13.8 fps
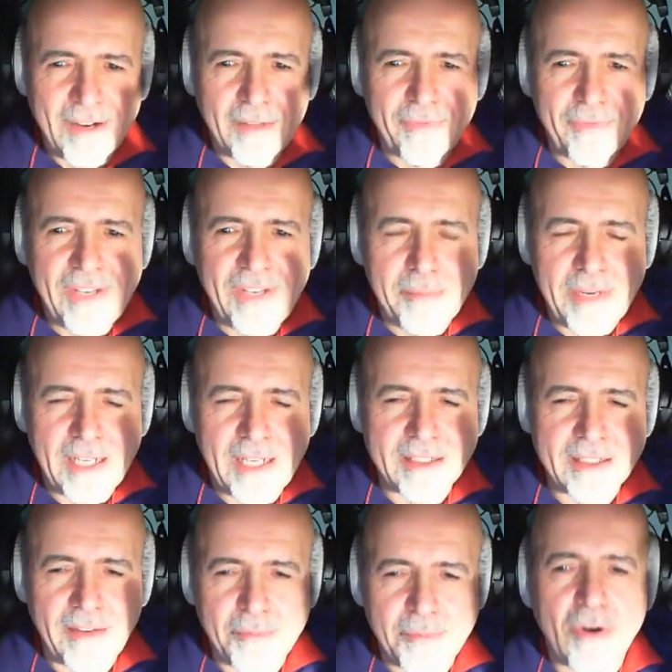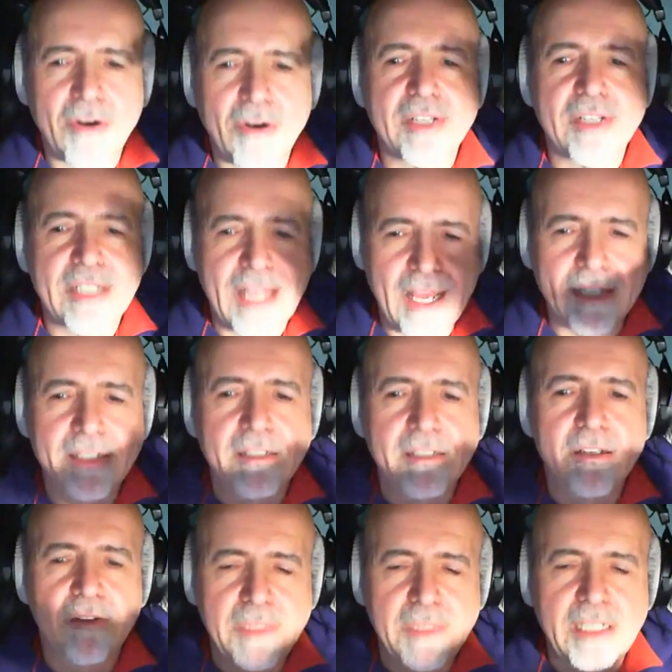females have more of a talent of
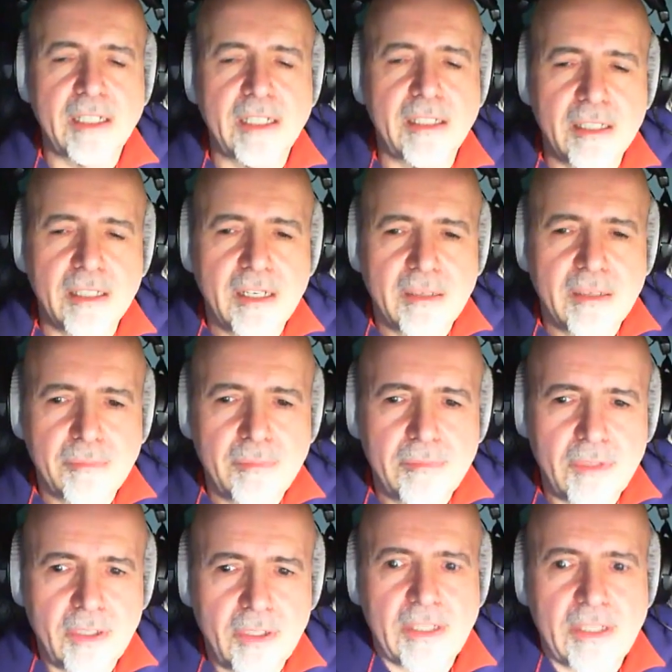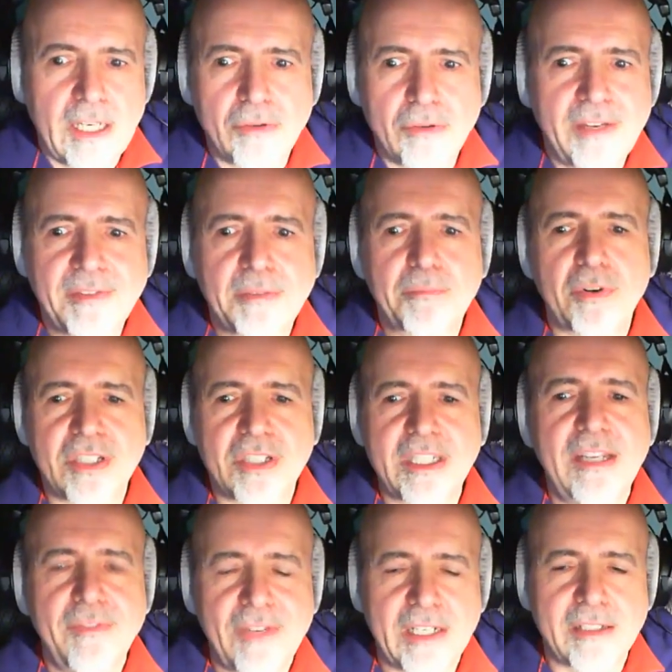meeting, they don't even perceive
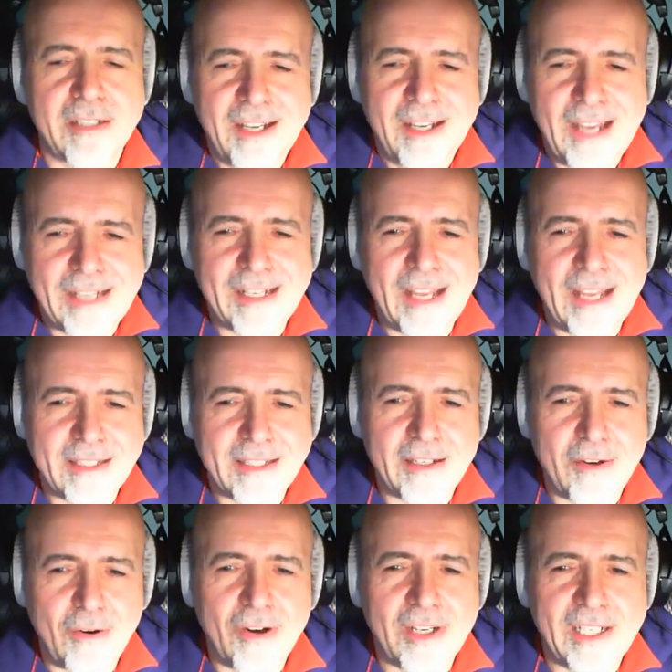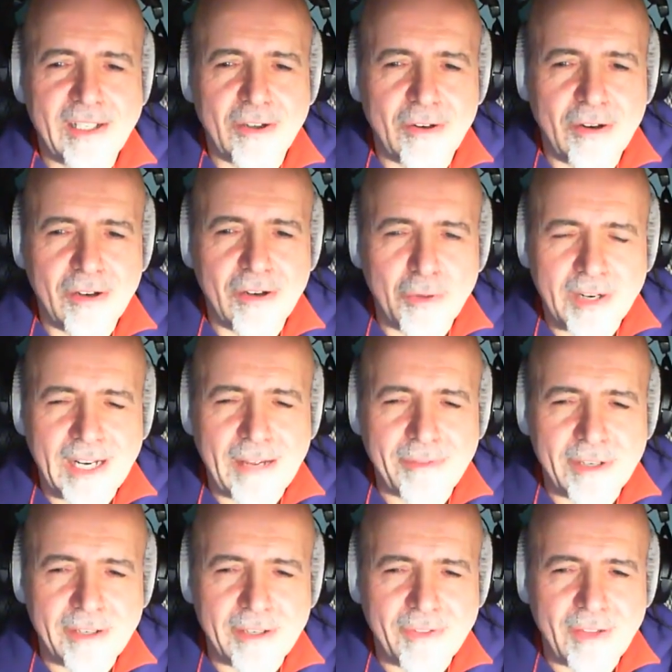it as an earlier or lower level
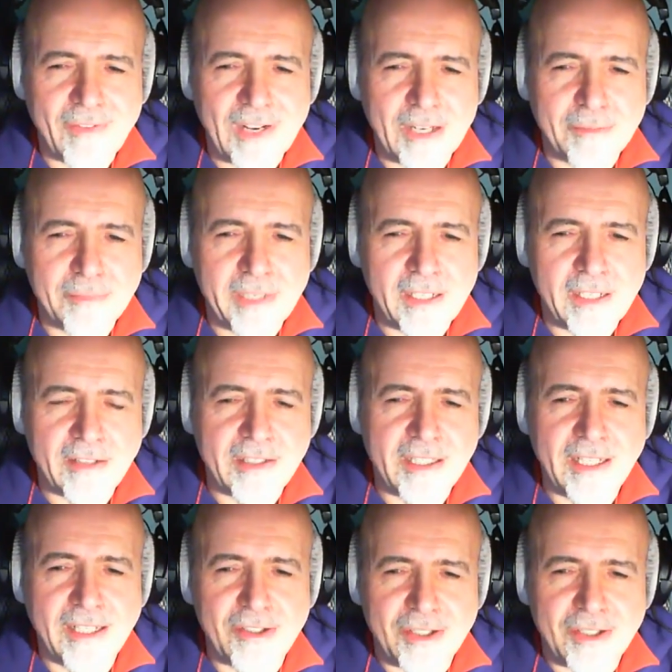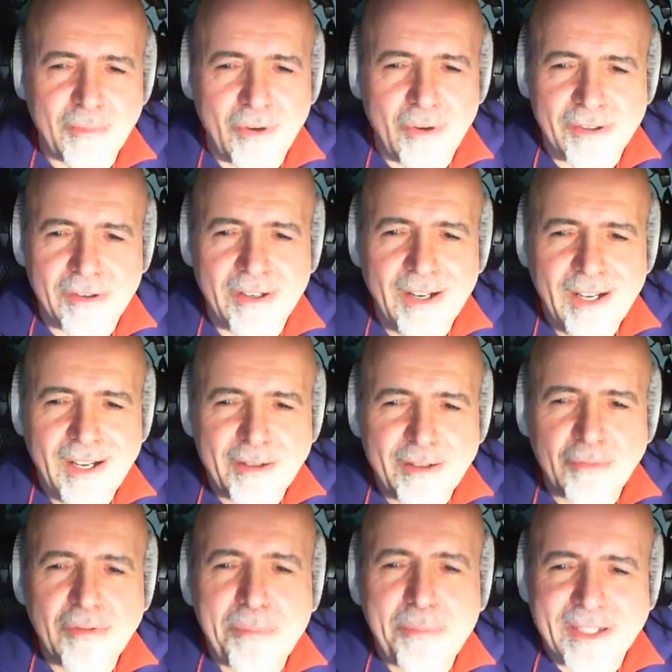of development. They see just more the
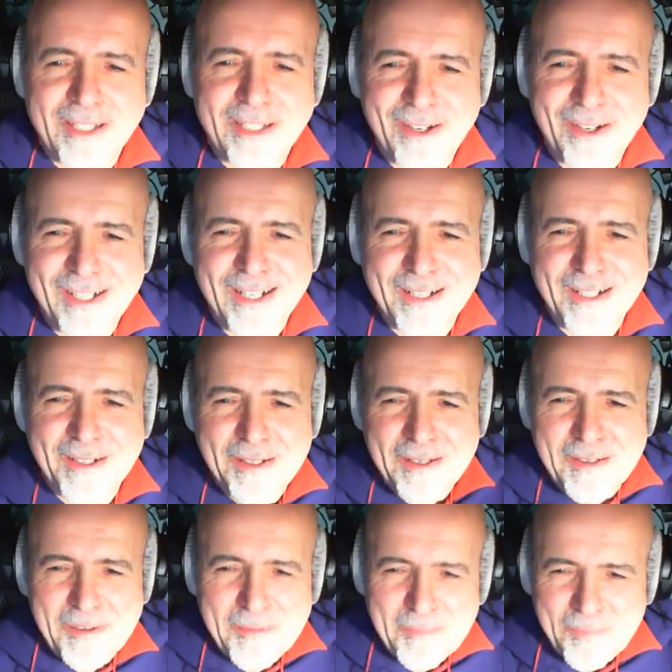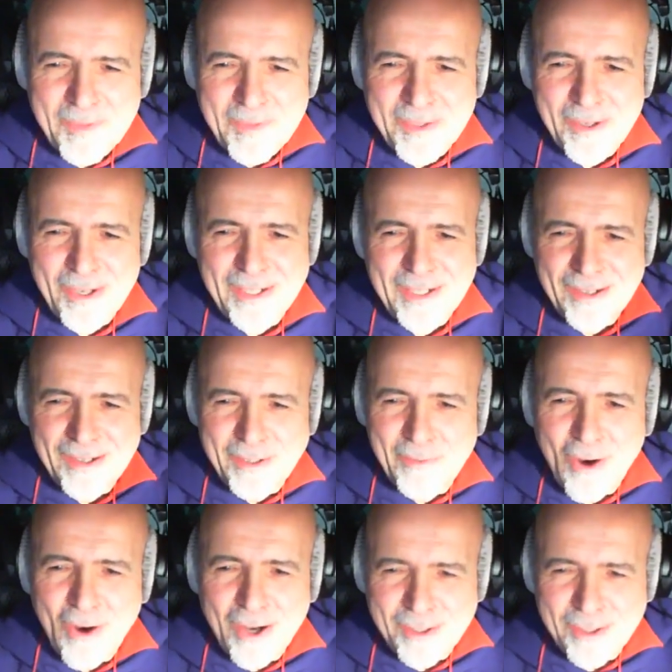ripples on the
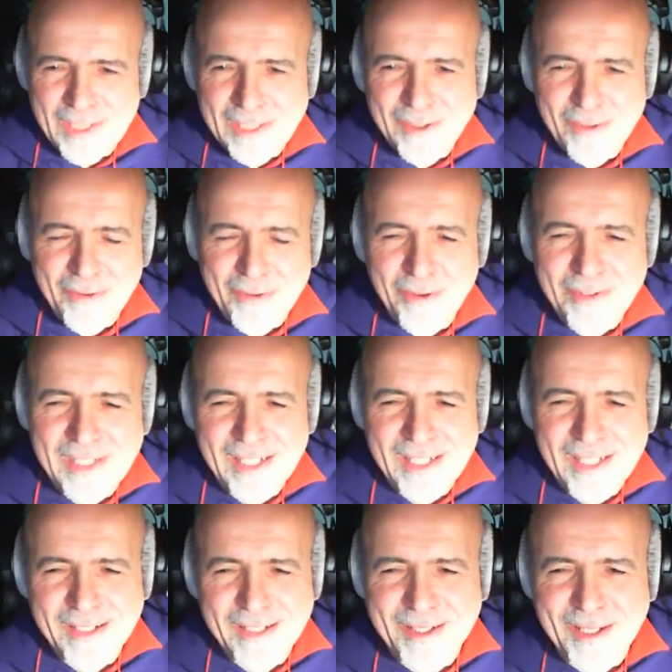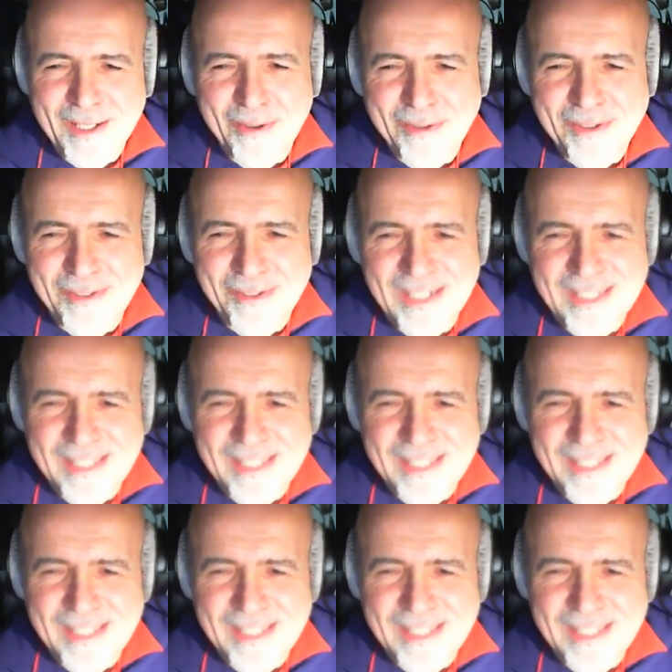water when you throw in a stone, right?